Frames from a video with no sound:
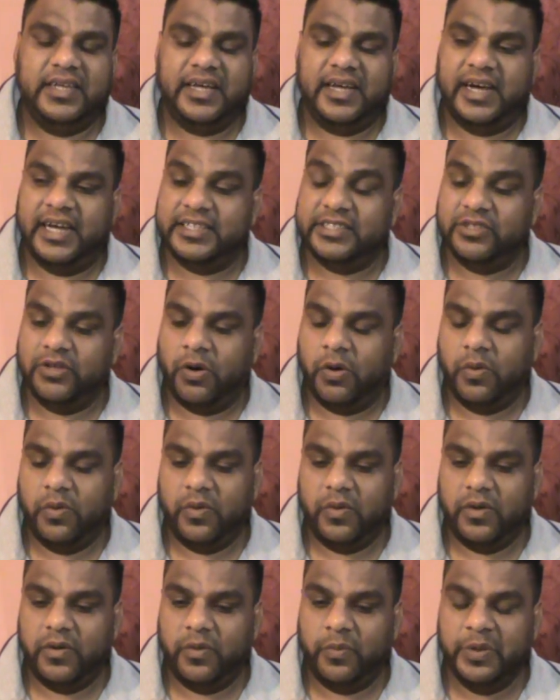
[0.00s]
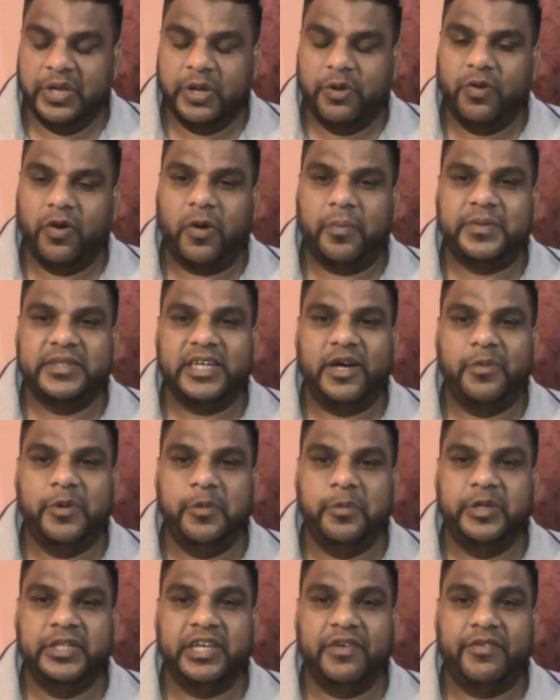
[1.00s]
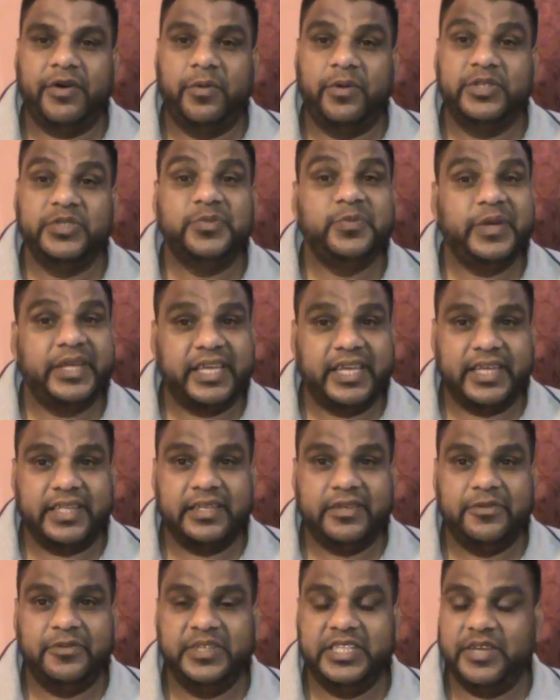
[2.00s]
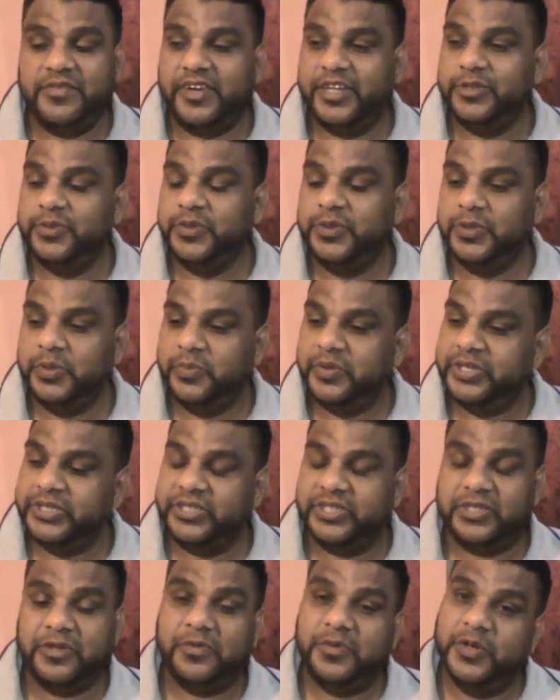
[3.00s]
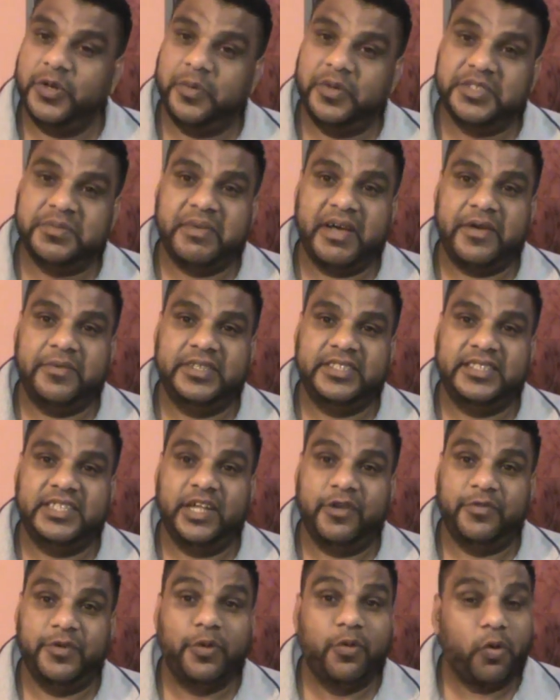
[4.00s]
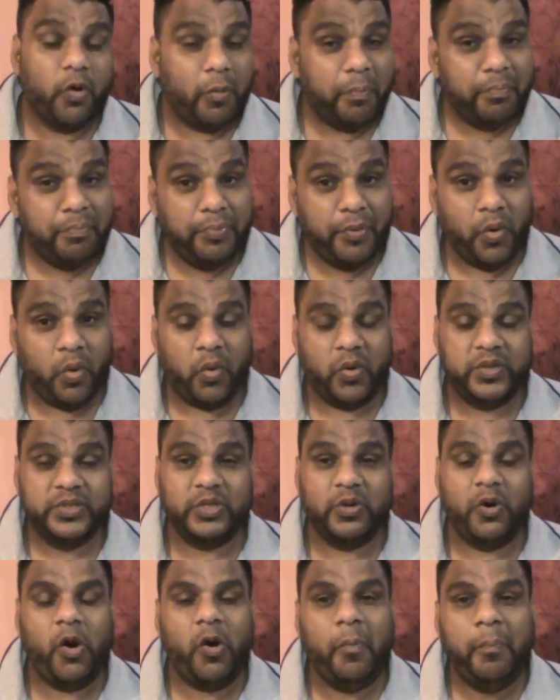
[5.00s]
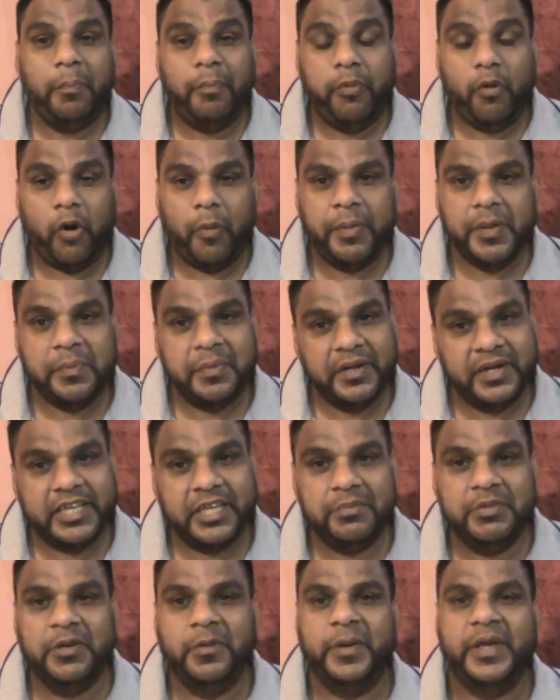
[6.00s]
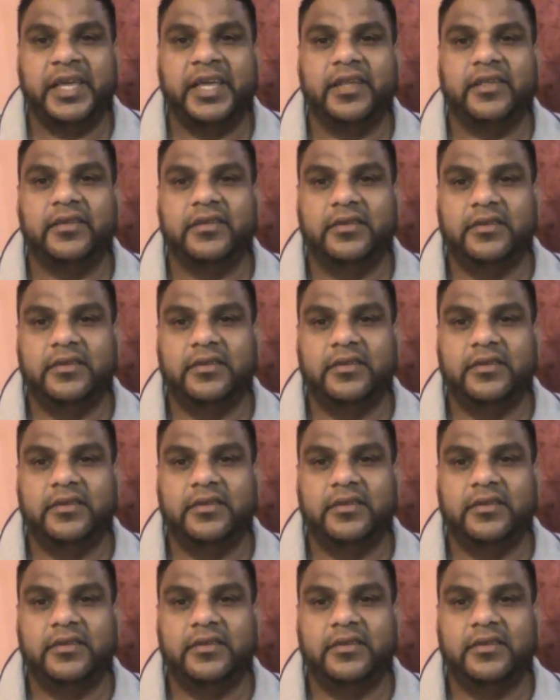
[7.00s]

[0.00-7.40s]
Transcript: and now we grew up in a way we never was wicked. We never doing nobody nothing. We always by ourselves. We grew up poor. So how poor people can be wicked?